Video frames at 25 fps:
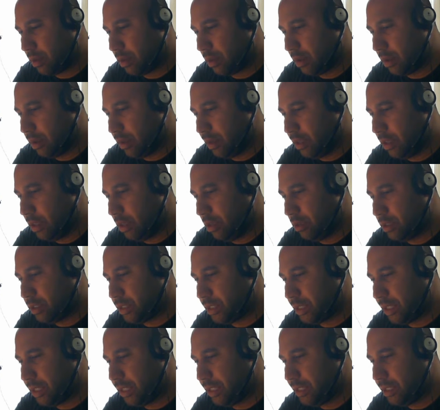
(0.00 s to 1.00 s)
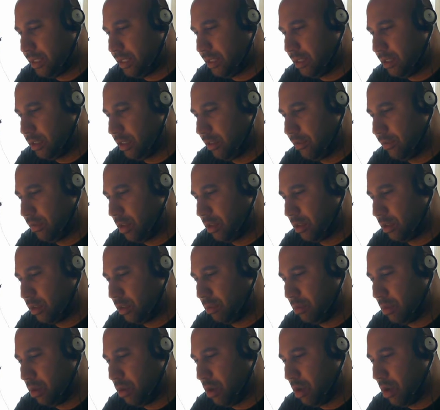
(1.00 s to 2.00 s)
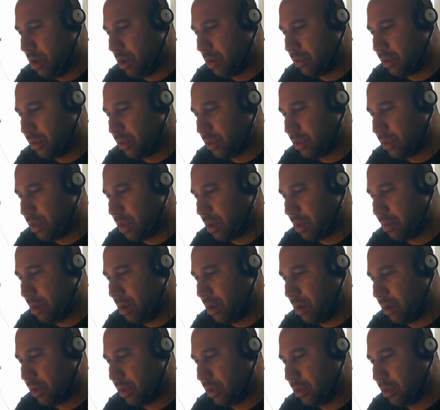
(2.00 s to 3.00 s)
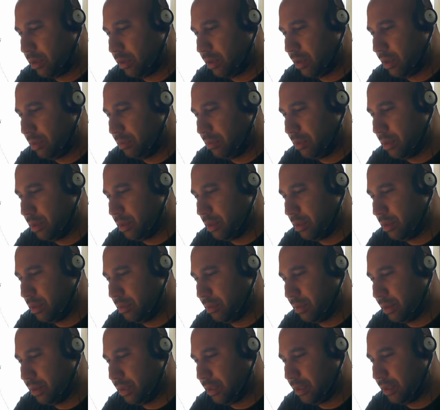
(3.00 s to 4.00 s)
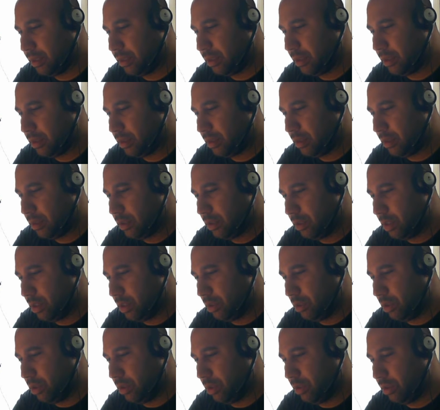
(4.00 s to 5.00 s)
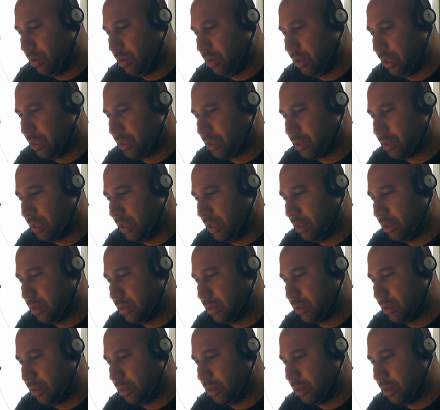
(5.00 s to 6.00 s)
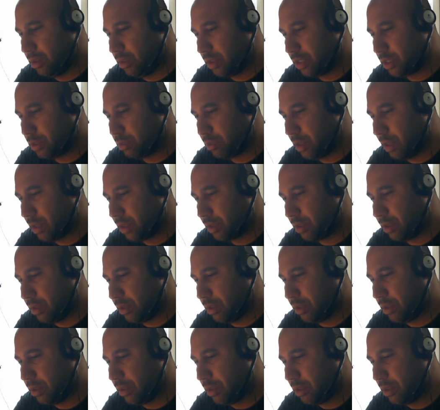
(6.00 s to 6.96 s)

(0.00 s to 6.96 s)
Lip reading: I know it's easy to default to mohawk and punk and all that, but I mean, there were other hairstyles and other looks back then.